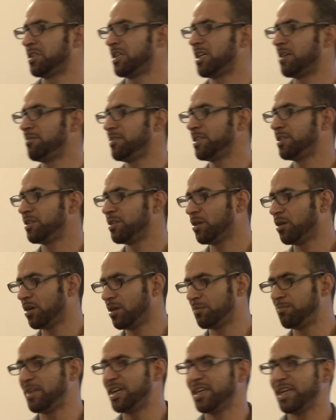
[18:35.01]
I mean,
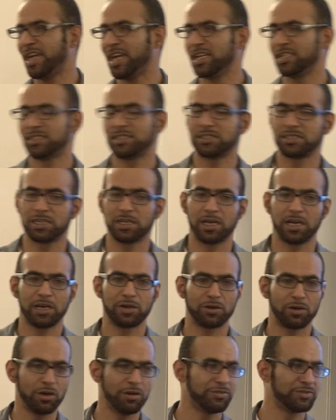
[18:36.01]
uh, my hats
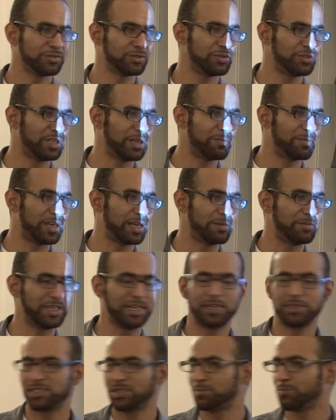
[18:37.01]
are off to them. I mean,
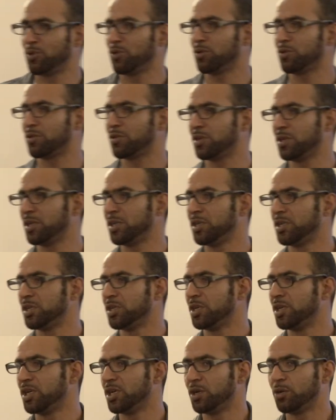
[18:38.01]
I spoke
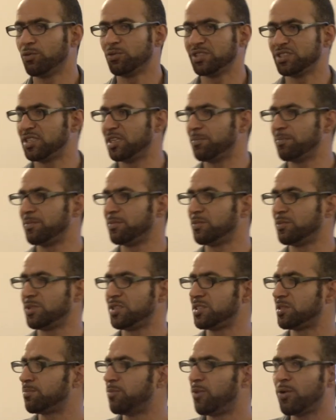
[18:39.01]
with them,
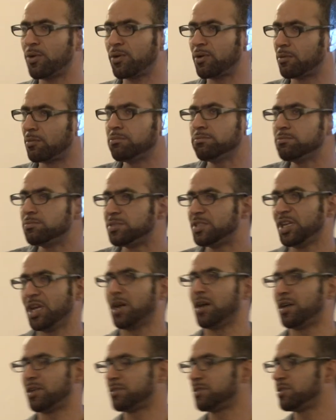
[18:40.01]
we spoke they
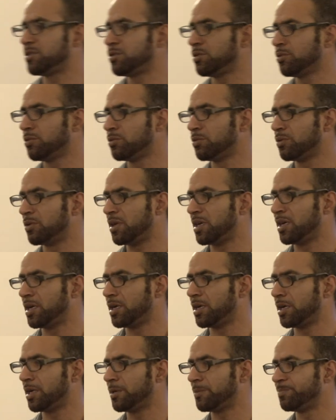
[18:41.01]
are so
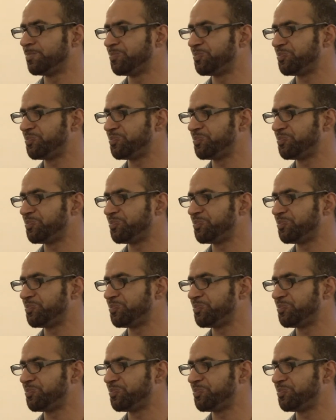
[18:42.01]
uh,